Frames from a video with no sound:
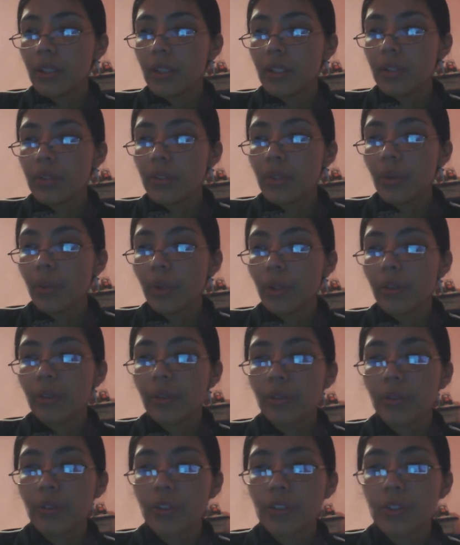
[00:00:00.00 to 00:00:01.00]
So one of the
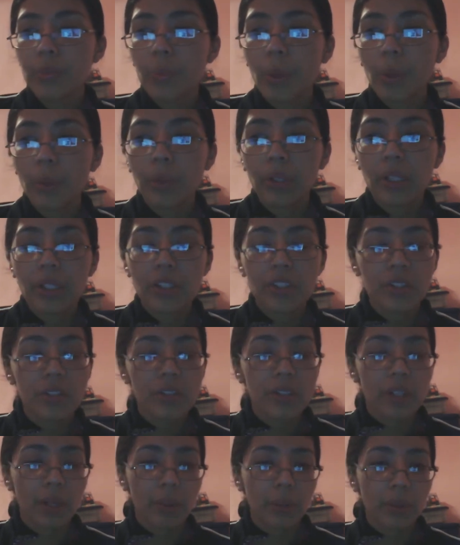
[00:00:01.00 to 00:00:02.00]
first populations
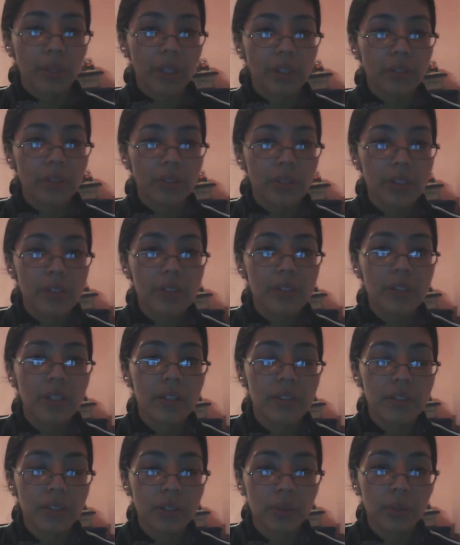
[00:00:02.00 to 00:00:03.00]
that I would like to
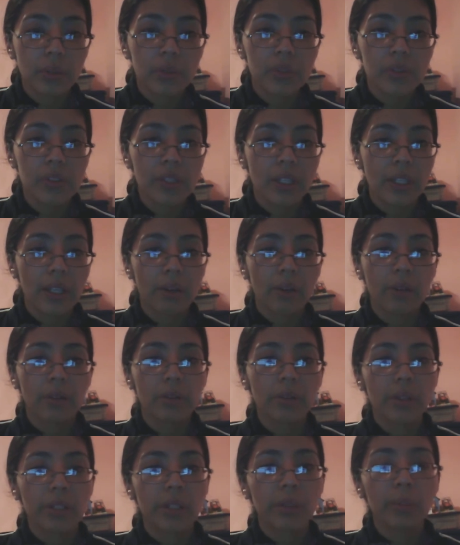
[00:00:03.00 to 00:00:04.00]
discuss includes the
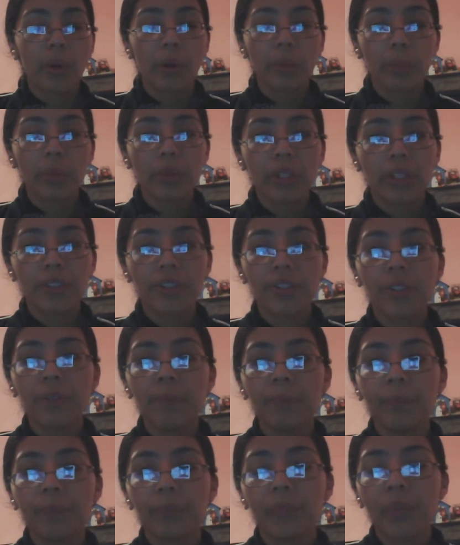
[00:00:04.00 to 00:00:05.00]
elderly population.
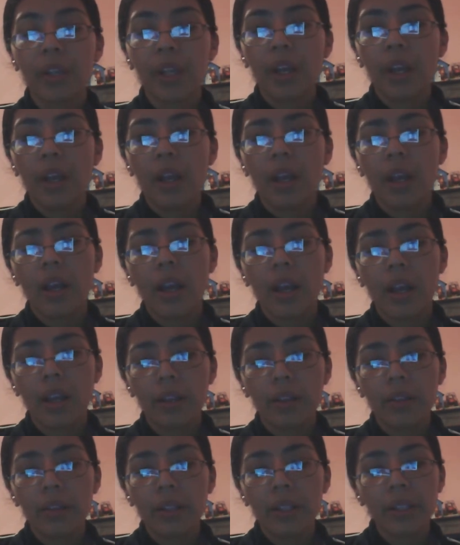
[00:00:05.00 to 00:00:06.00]

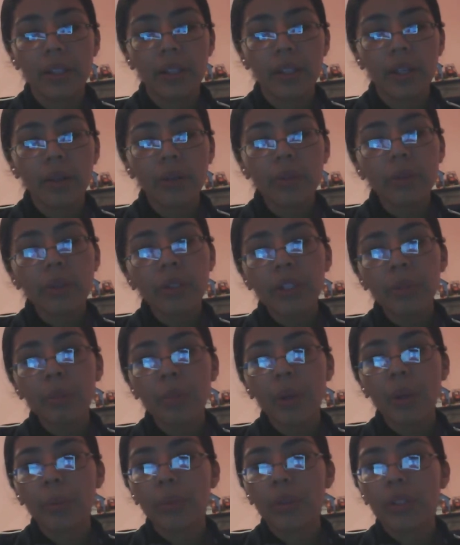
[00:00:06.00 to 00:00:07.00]
And the elderly
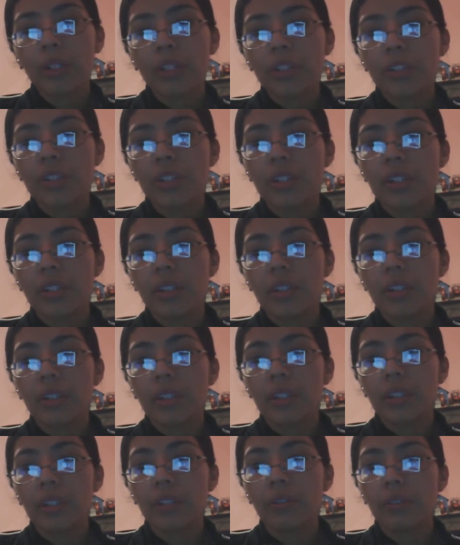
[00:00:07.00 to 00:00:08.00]
population
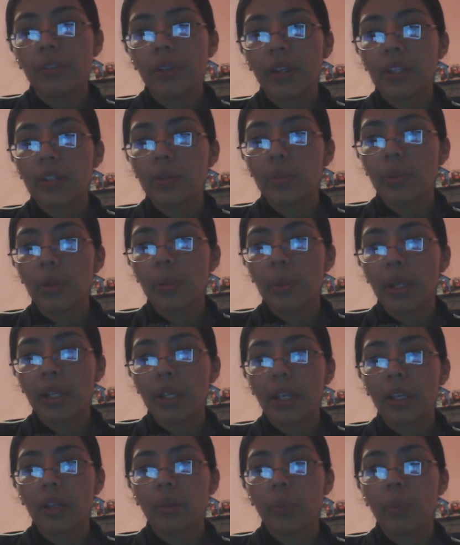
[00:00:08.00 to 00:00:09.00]
is faced with
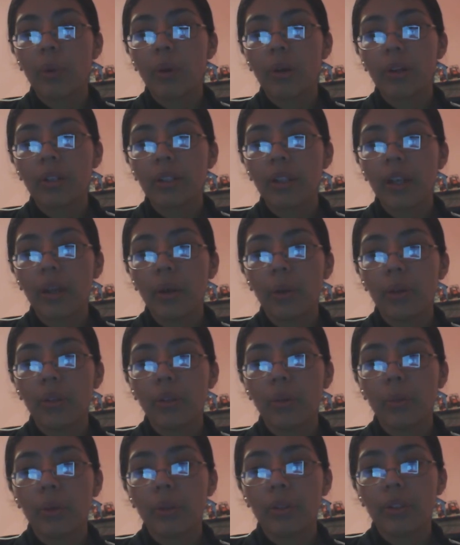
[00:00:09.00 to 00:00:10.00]
making important health and
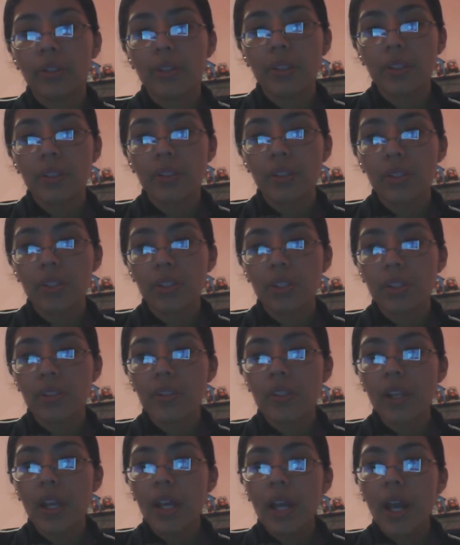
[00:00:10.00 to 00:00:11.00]
wellness
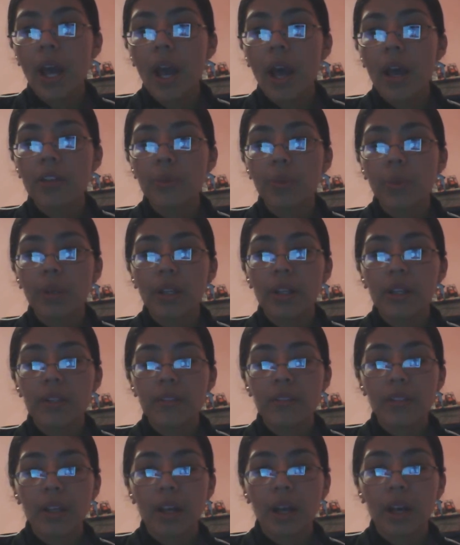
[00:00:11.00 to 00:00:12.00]
decisions as well
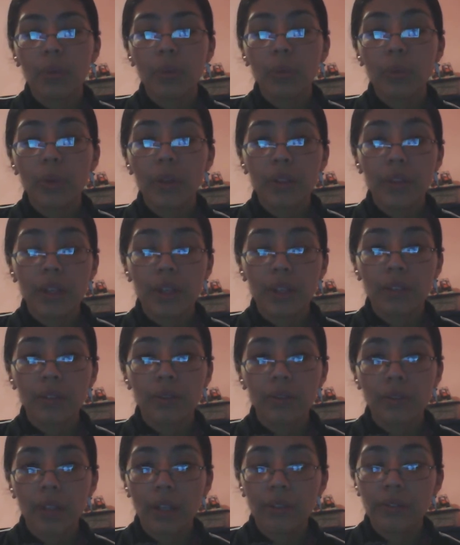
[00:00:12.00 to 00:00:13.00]
as with end
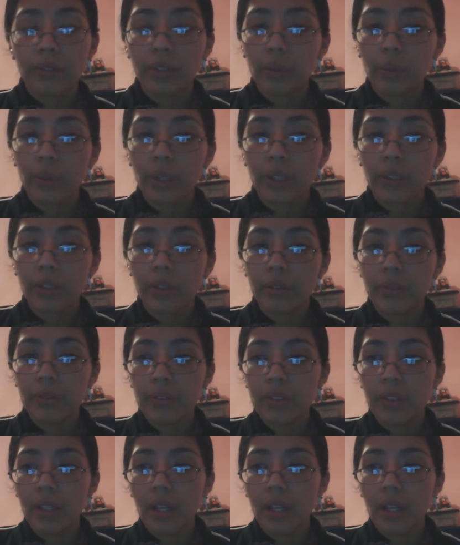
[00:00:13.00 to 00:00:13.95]
of life directives.